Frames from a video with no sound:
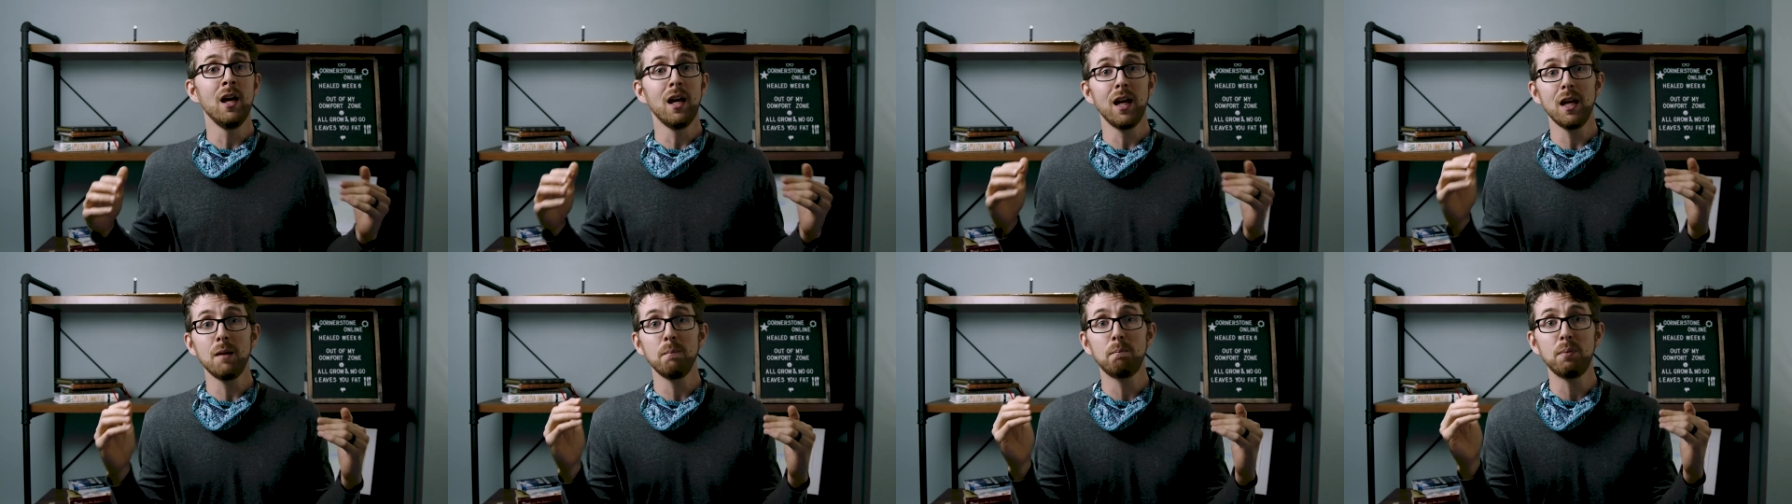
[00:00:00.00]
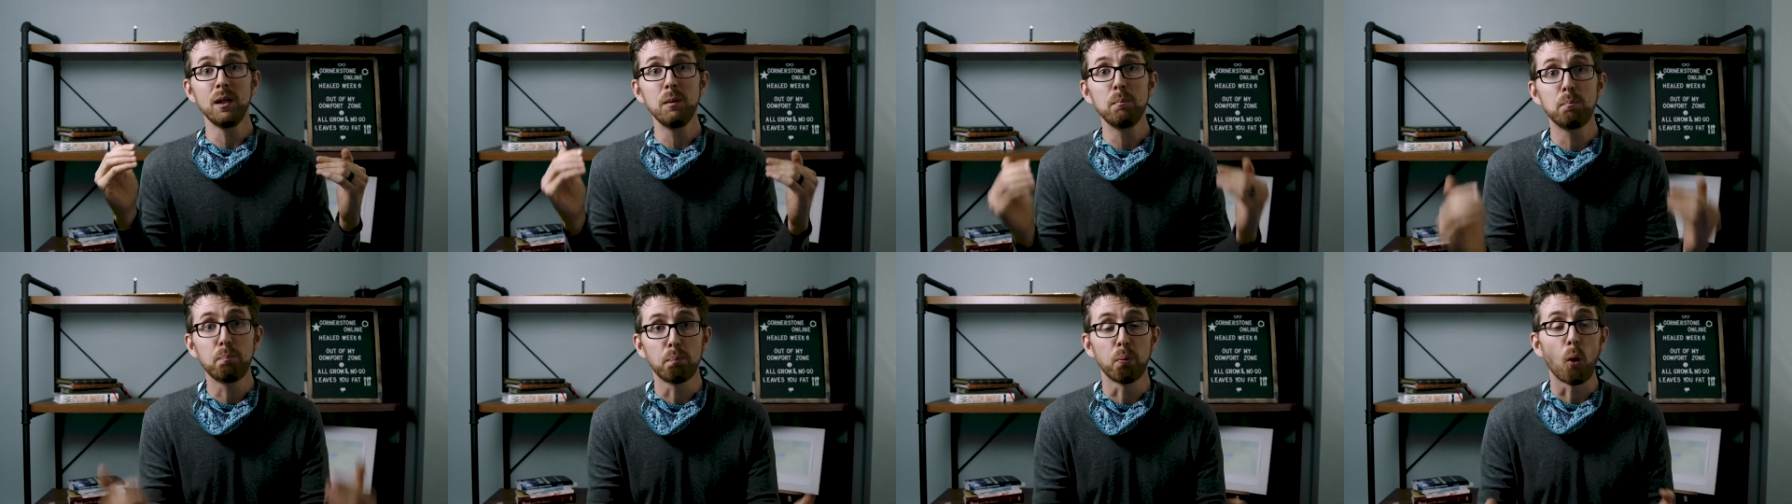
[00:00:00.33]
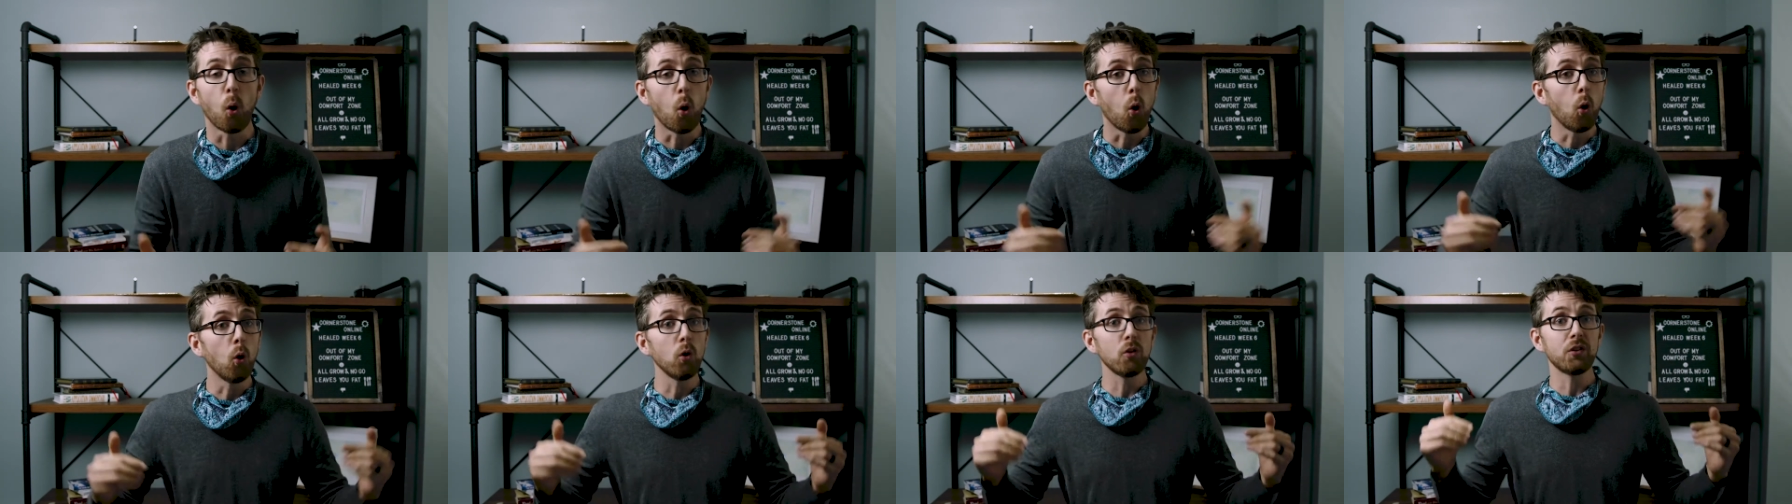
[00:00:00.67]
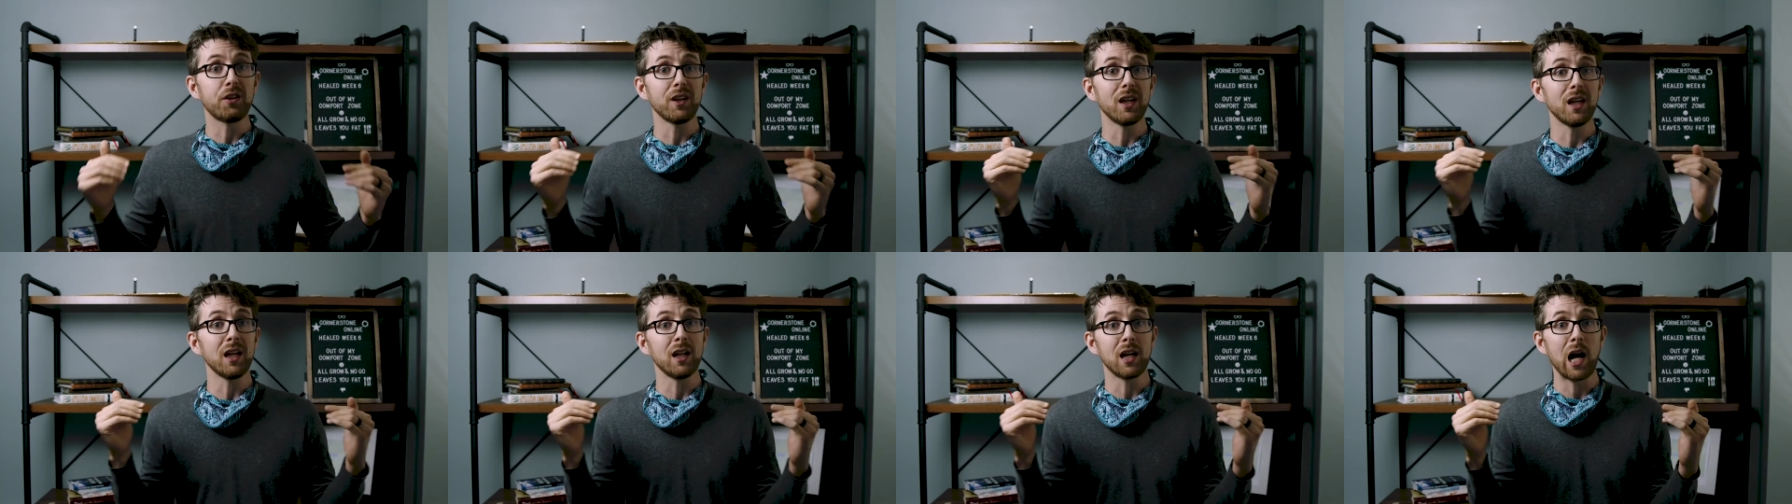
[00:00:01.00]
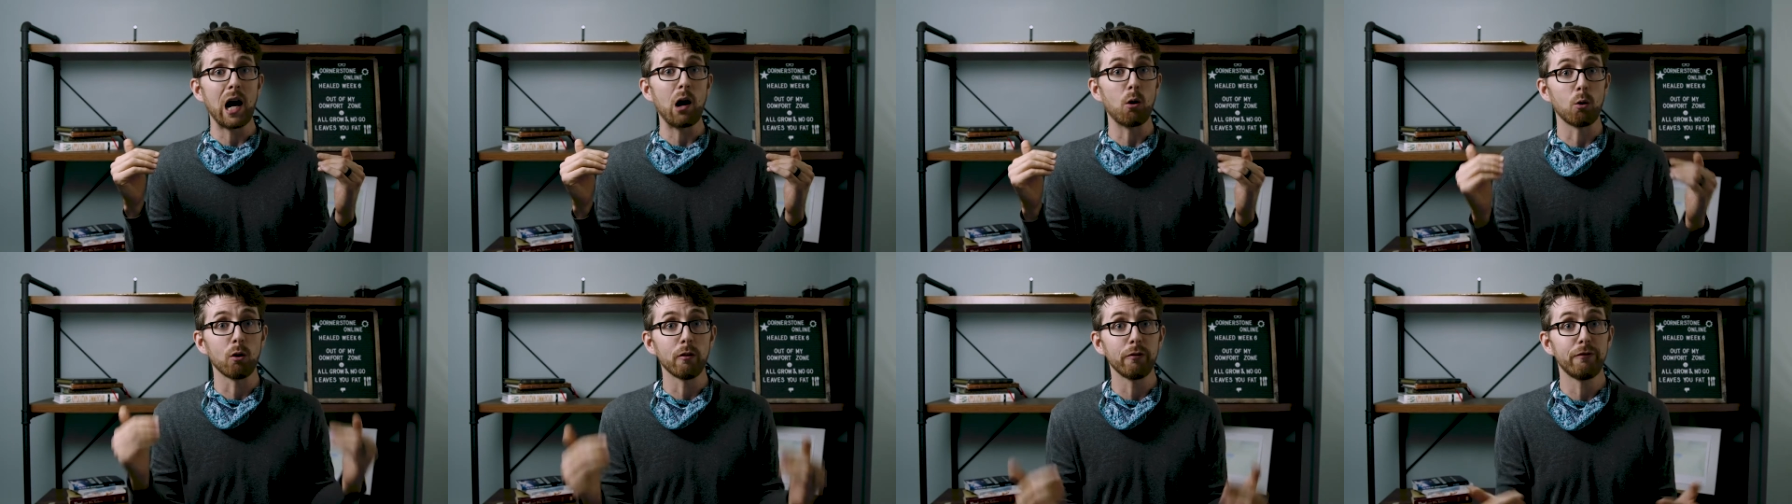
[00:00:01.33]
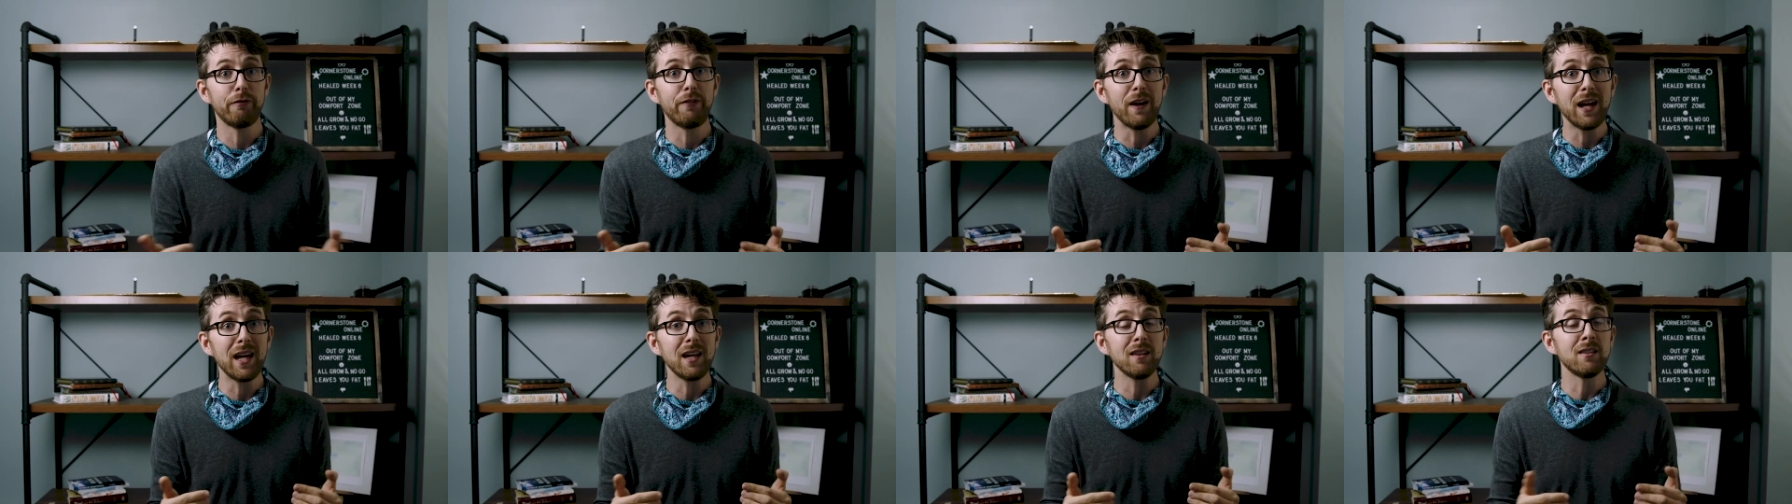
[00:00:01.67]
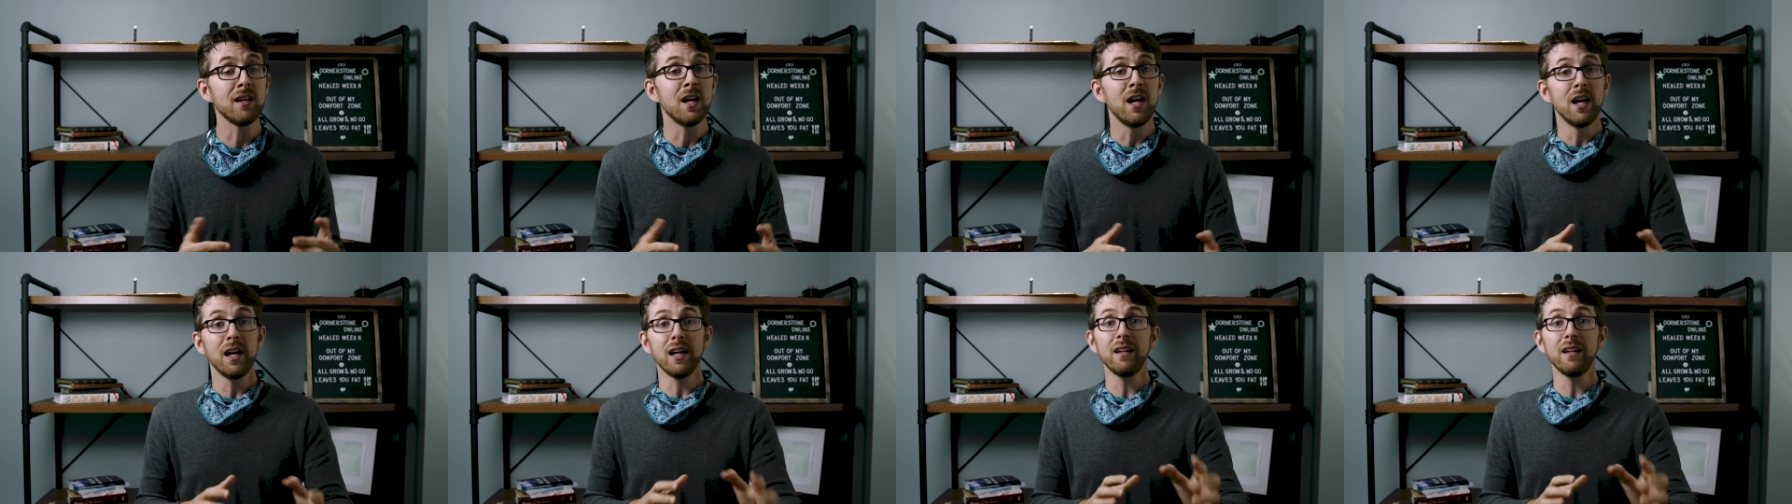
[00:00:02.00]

and be bold in our faith